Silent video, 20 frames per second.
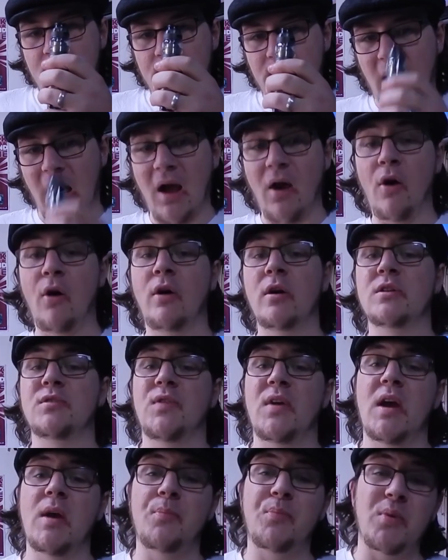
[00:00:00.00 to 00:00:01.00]
by Org
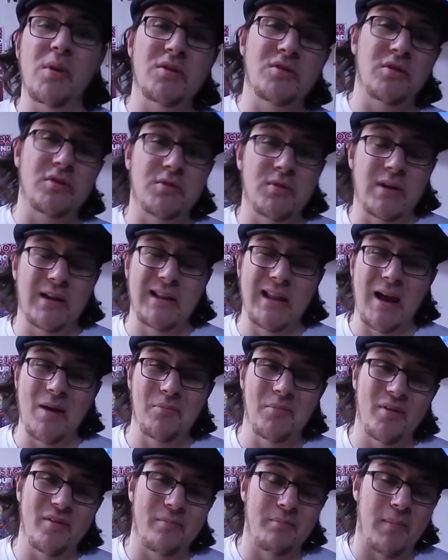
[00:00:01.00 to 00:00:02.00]
Vape is also a
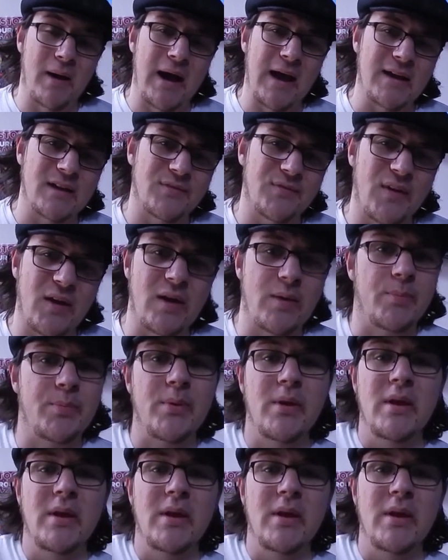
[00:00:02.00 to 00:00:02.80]
collab with Mike's Vape.